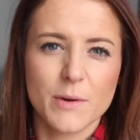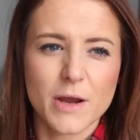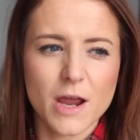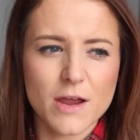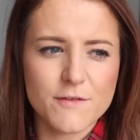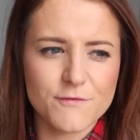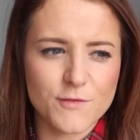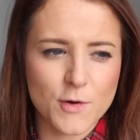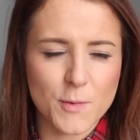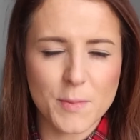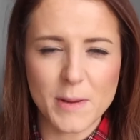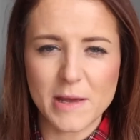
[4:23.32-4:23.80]
we're
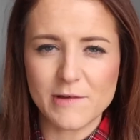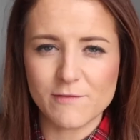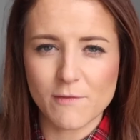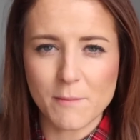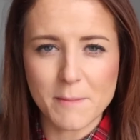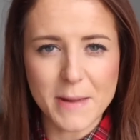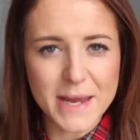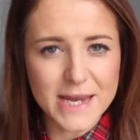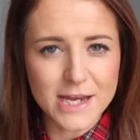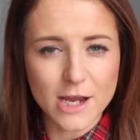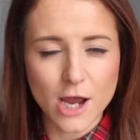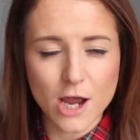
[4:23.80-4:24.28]
going through a bit of a
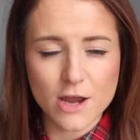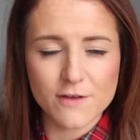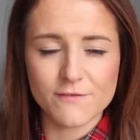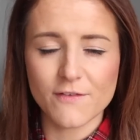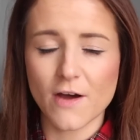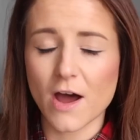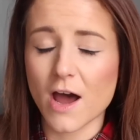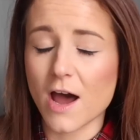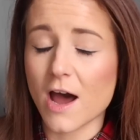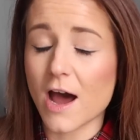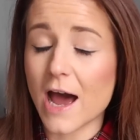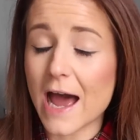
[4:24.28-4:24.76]
makeover.
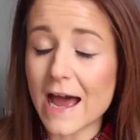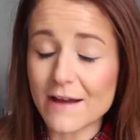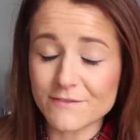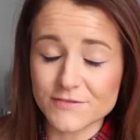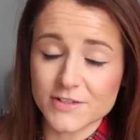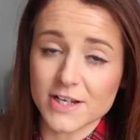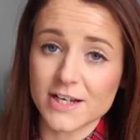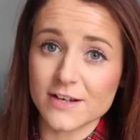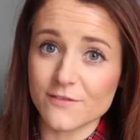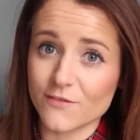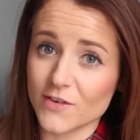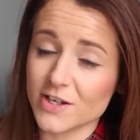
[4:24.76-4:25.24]
I have
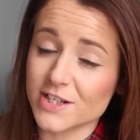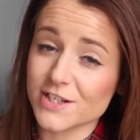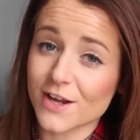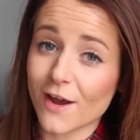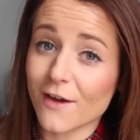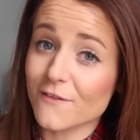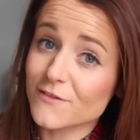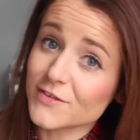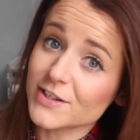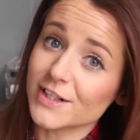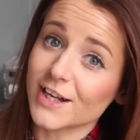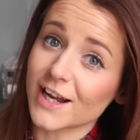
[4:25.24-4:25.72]
done a video
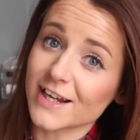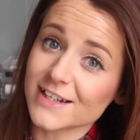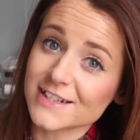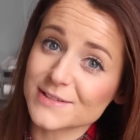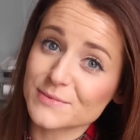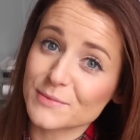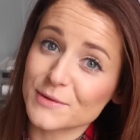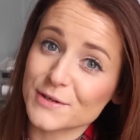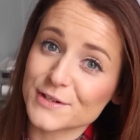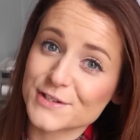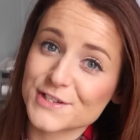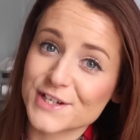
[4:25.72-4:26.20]
if you'd like
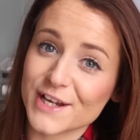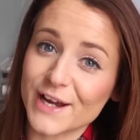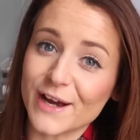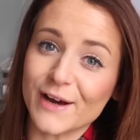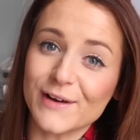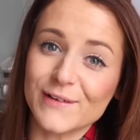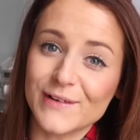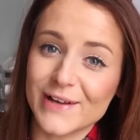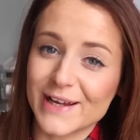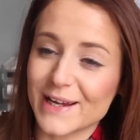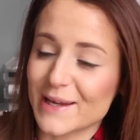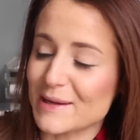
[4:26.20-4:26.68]
to watch it,
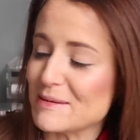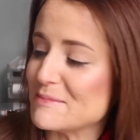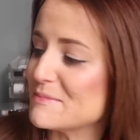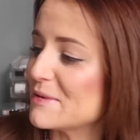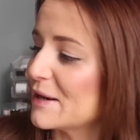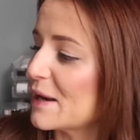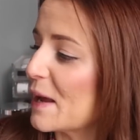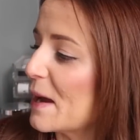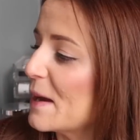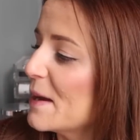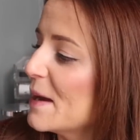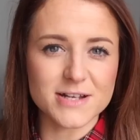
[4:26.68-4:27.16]
I'll link it
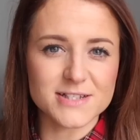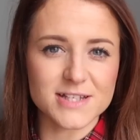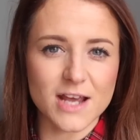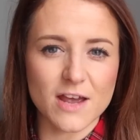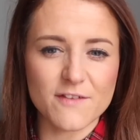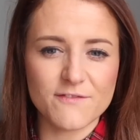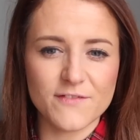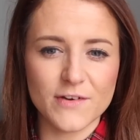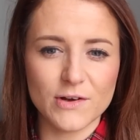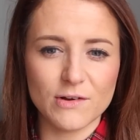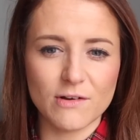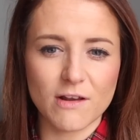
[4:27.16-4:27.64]
below. But
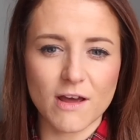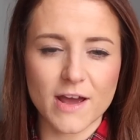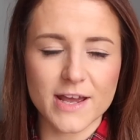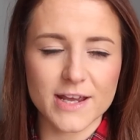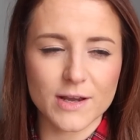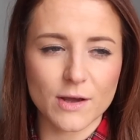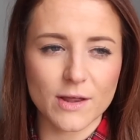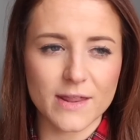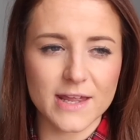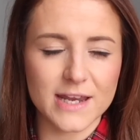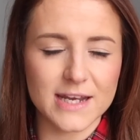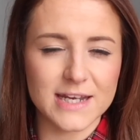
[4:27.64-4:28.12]
I feel
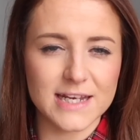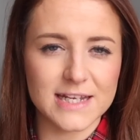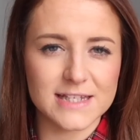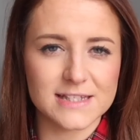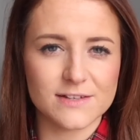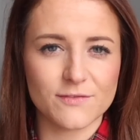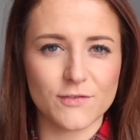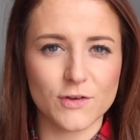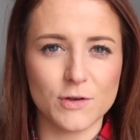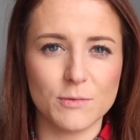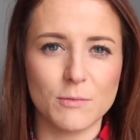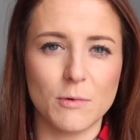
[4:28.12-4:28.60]
like it needs
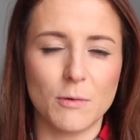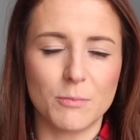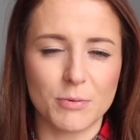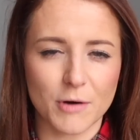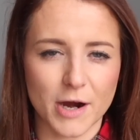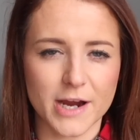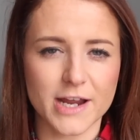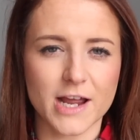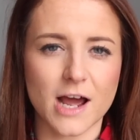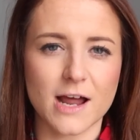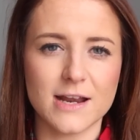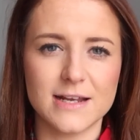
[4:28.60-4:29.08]
a few more
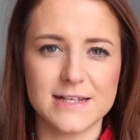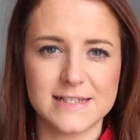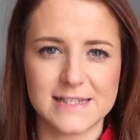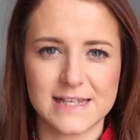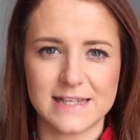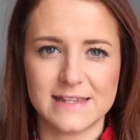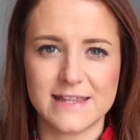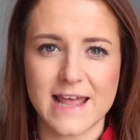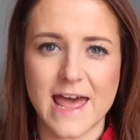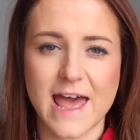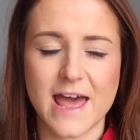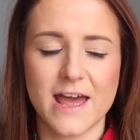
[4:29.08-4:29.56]
bright colours
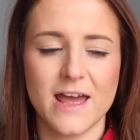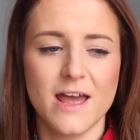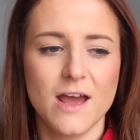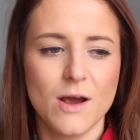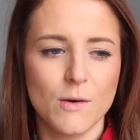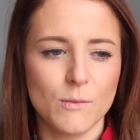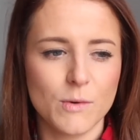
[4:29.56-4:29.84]
in there.